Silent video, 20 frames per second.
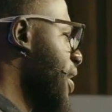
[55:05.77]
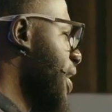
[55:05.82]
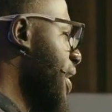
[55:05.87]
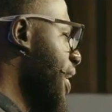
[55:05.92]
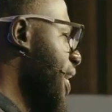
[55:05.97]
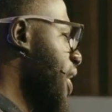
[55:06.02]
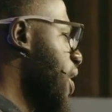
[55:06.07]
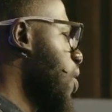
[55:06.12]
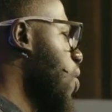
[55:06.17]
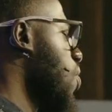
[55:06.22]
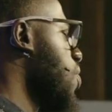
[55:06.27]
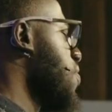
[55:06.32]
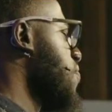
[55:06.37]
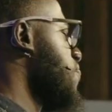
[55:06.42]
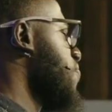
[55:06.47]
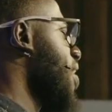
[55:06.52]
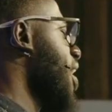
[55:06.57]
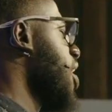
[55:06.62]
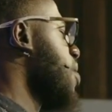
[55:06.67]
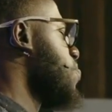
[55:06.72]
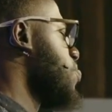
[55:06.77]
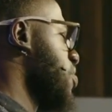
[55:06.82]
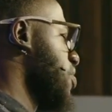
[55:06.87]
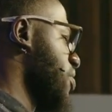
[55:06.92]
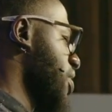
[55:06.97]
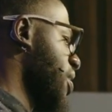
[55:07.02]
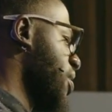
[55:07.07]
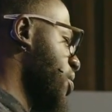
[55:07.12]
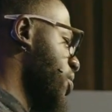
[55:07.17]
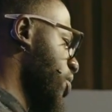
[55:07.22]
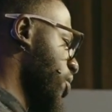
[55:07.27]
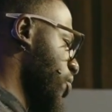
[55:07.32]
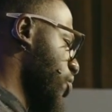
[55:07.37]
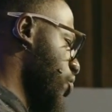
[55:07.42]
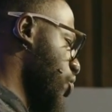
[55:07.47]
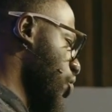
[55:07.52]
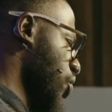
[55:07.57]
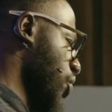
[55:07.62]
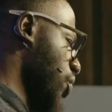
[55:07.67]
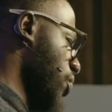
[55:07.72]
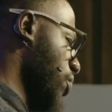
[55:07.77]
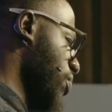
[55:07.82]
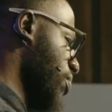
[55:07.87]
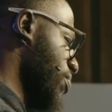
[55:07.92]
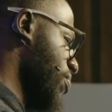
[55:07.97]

a glorifying percentage to you.